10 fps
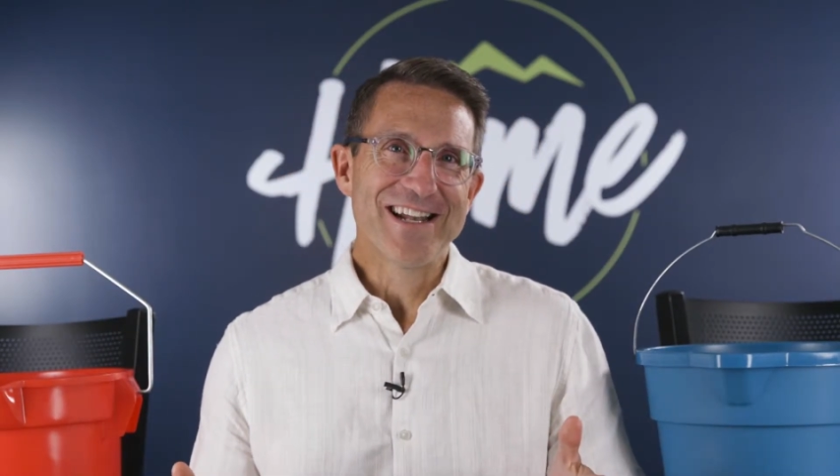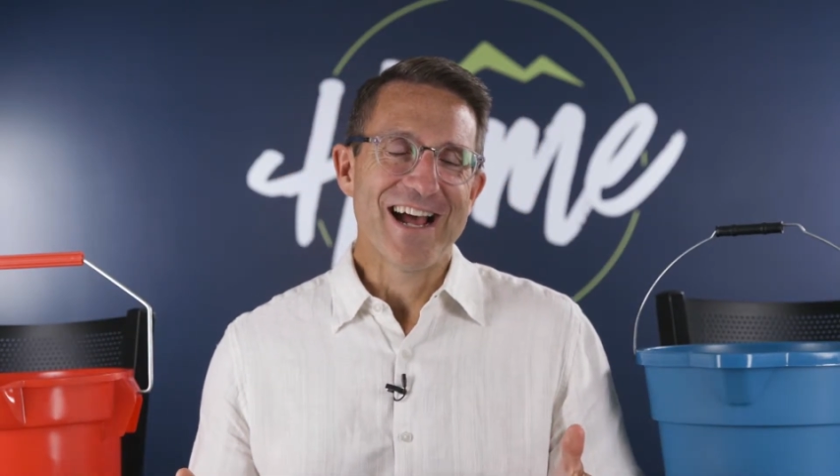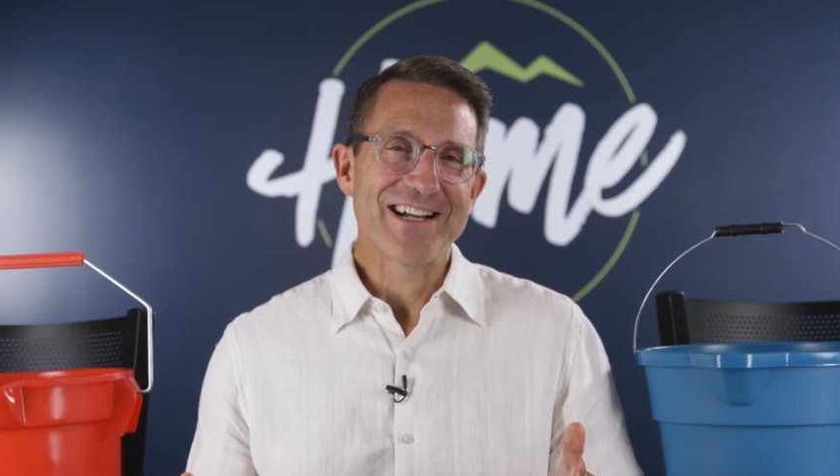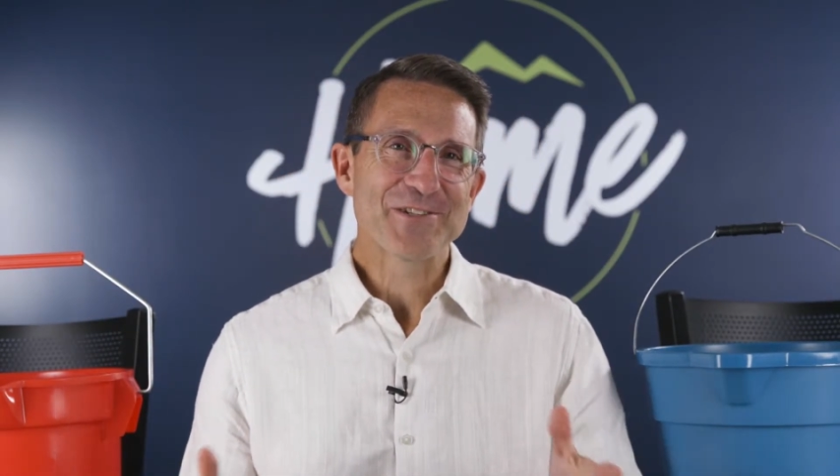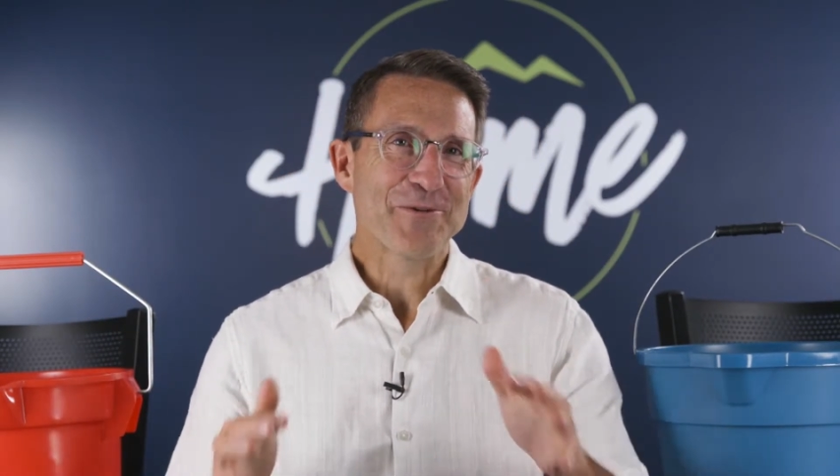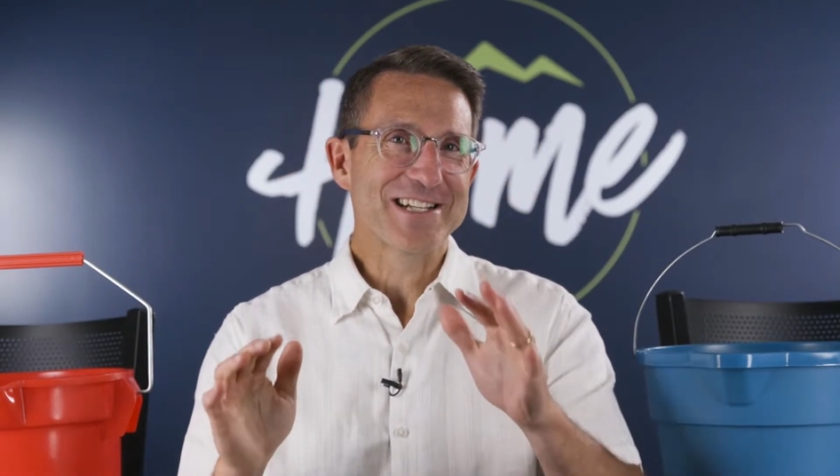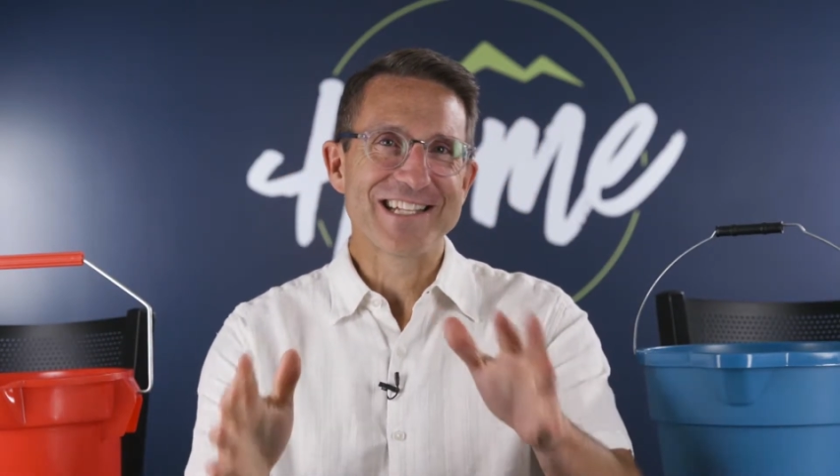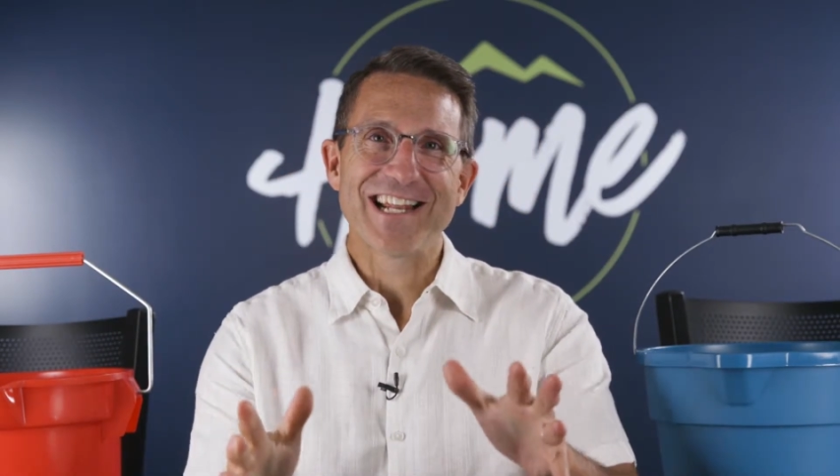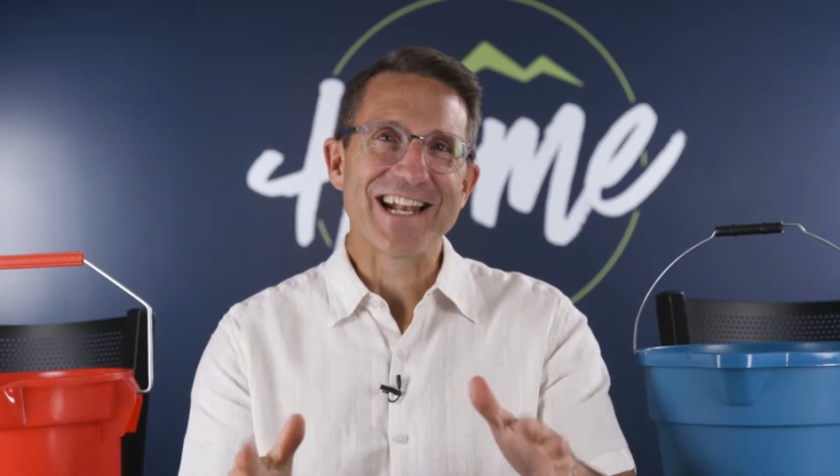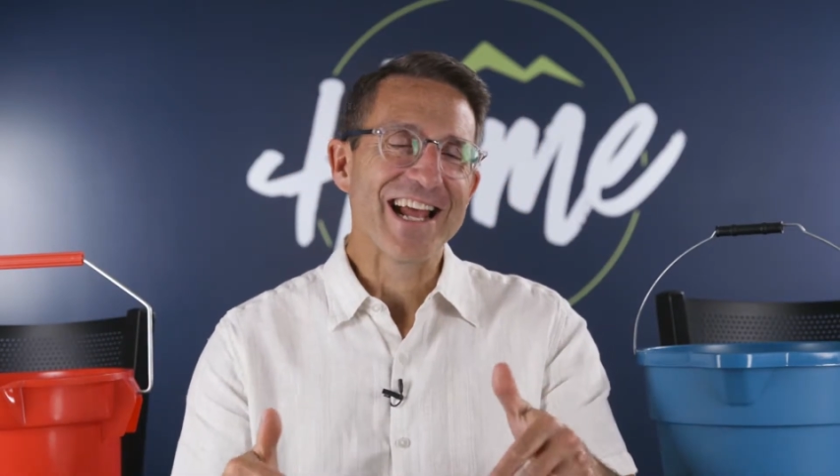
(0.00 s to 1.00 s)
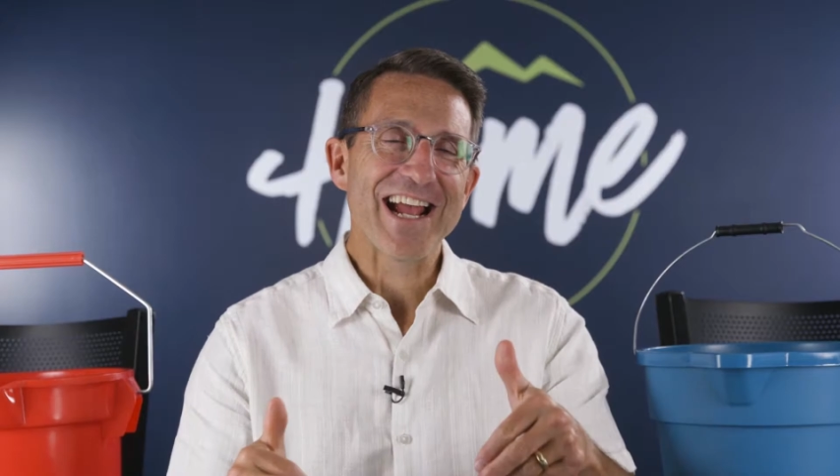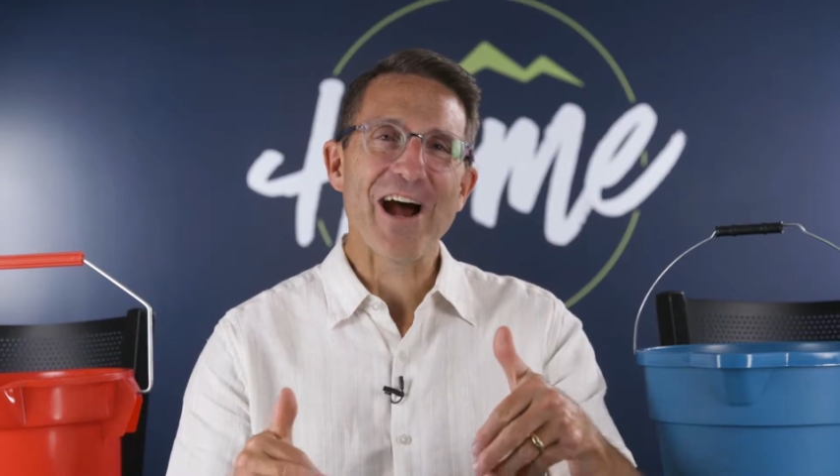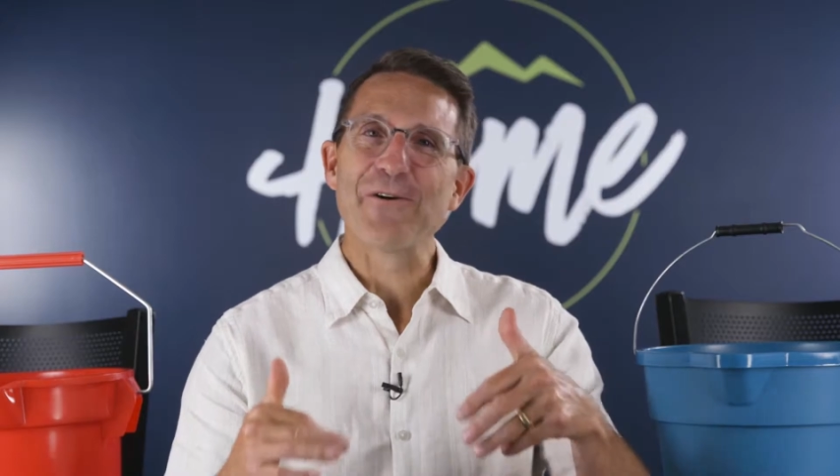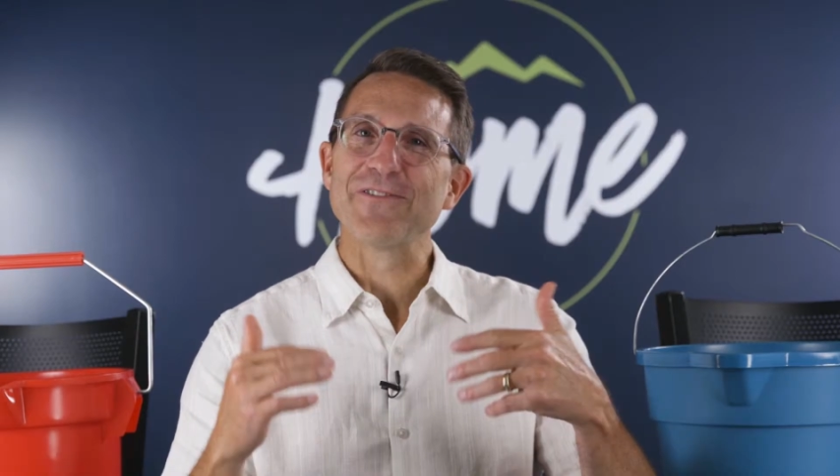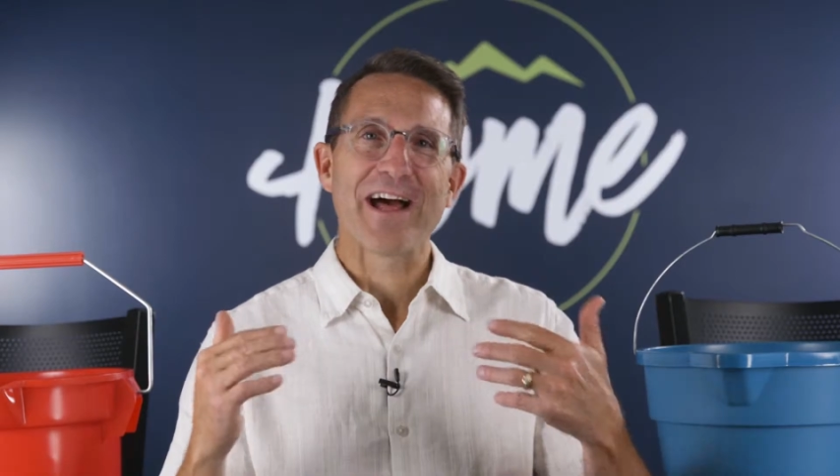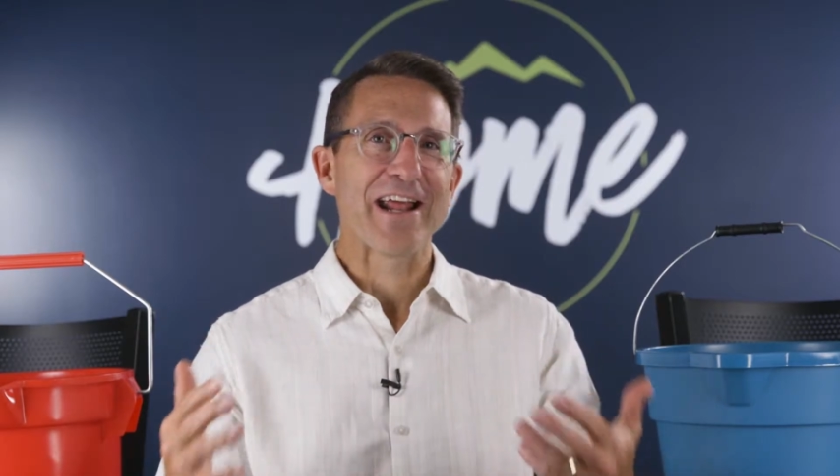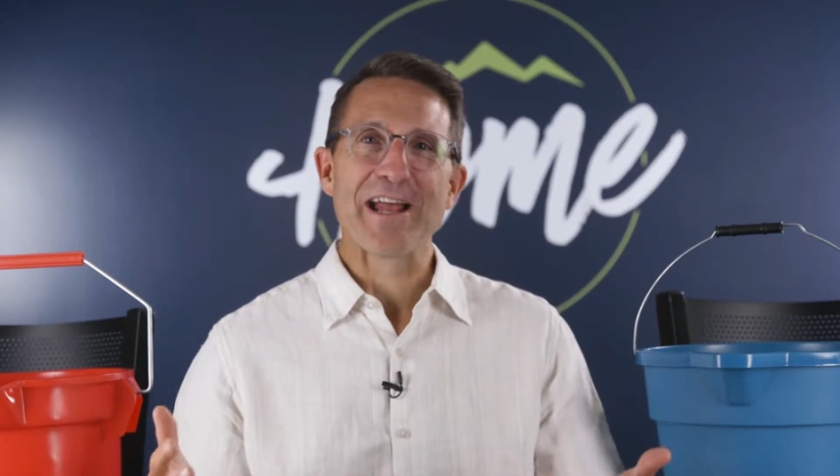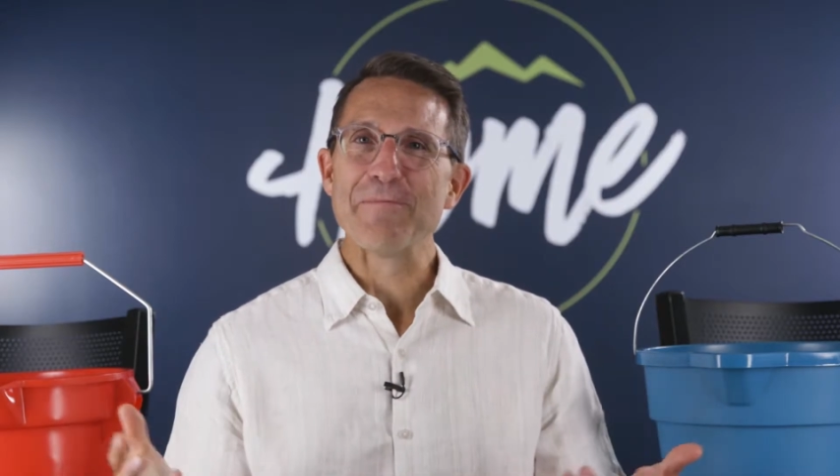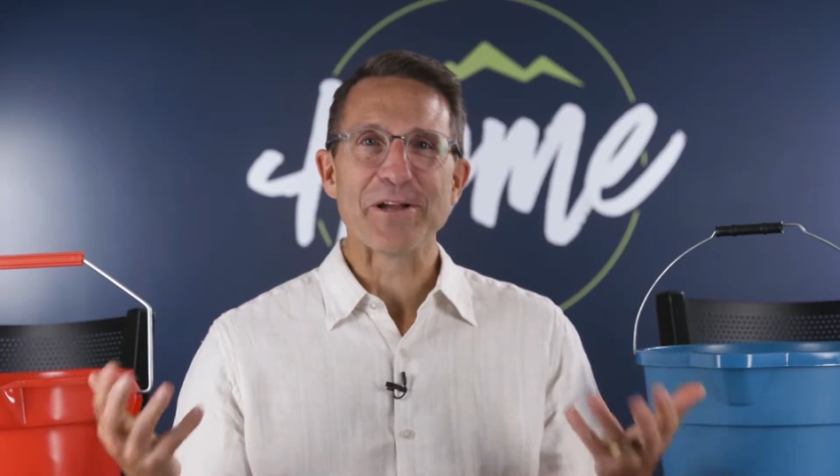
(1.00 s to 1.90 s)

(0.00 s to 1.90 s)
I just want to say today how glad I am